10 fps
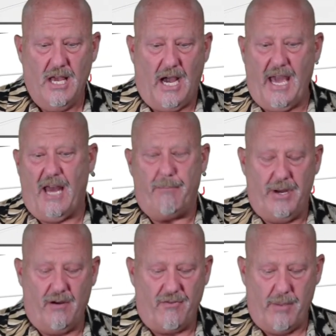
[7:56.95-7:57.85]
I had a
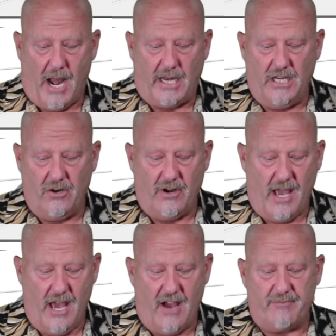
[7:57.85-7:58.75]
pair for about 1.5
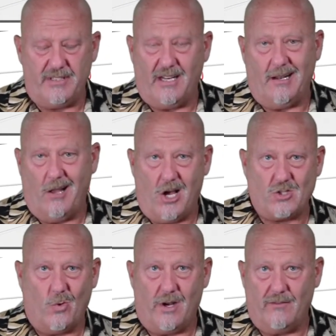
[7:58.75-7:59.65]
years, but then I lost one of